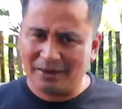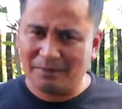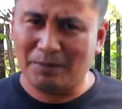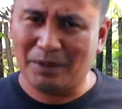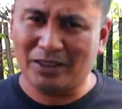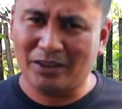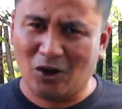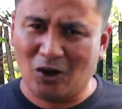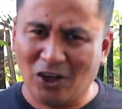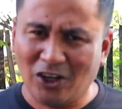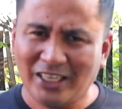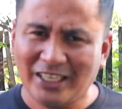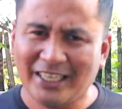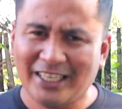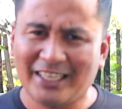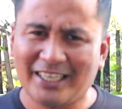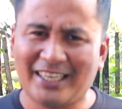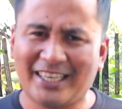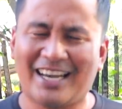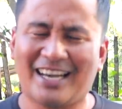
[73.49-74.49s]
but
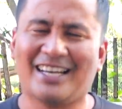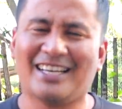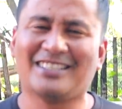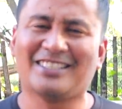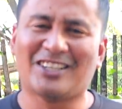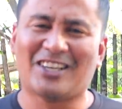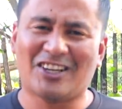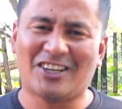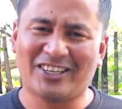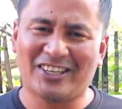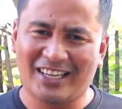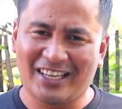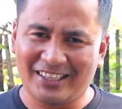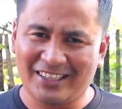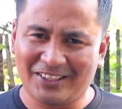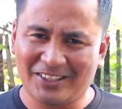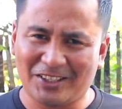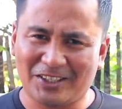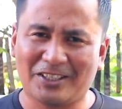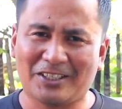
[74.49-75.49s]
only as an
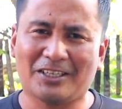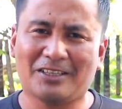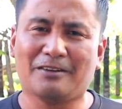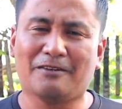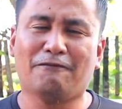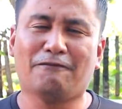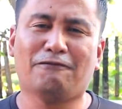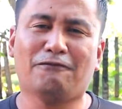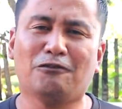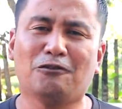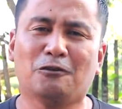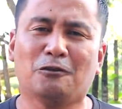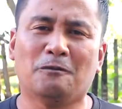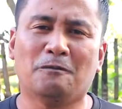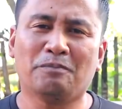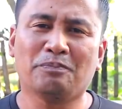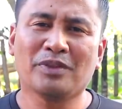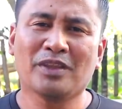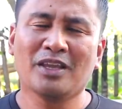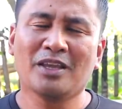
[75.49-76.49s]
alternative food,
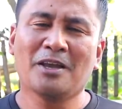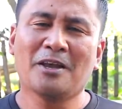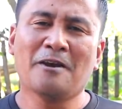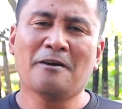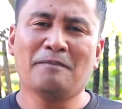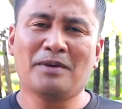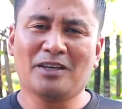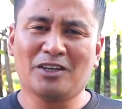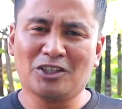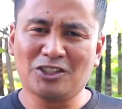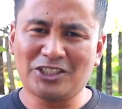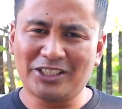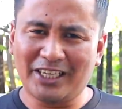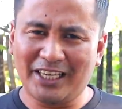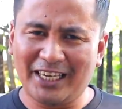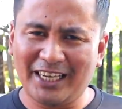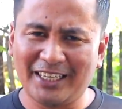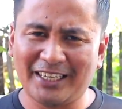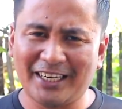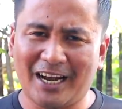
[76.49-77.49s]
because
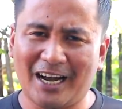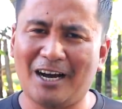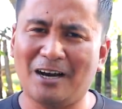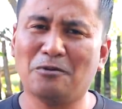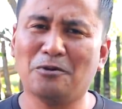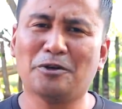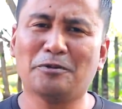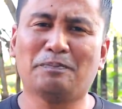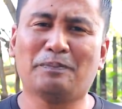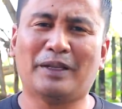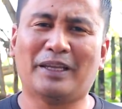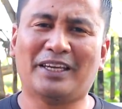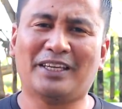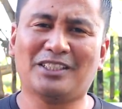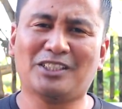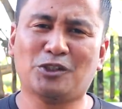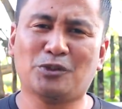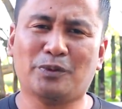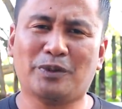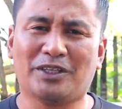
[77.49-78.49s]
in our
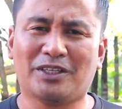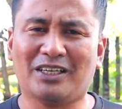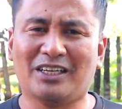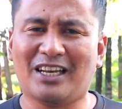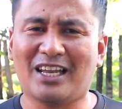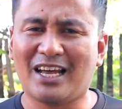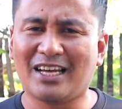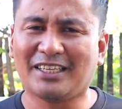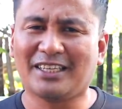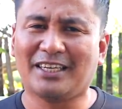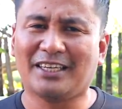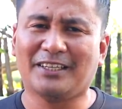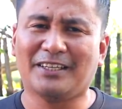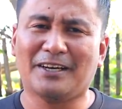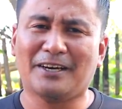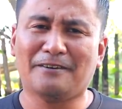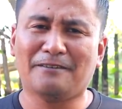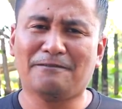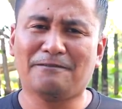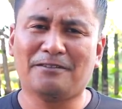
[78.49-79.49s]
place we are lucky
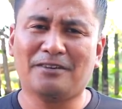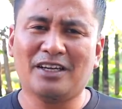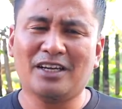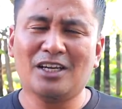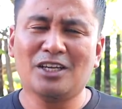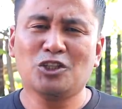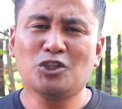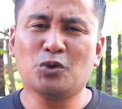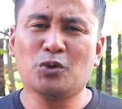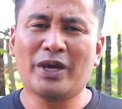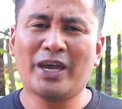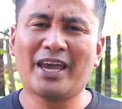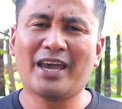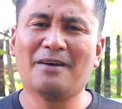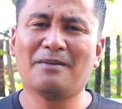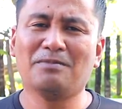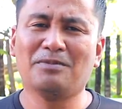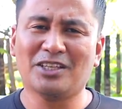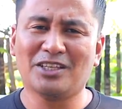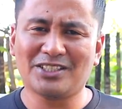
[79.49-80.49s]
enough to
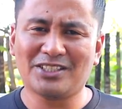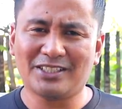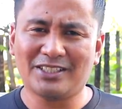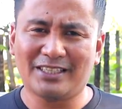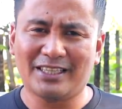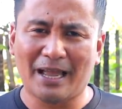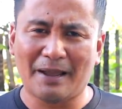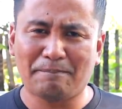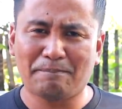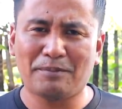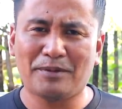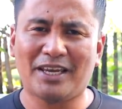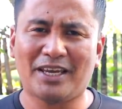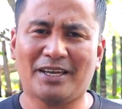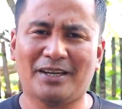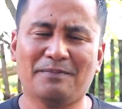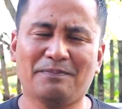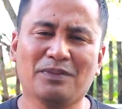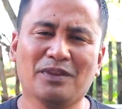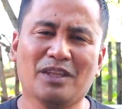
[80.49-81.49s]
have this dapnia.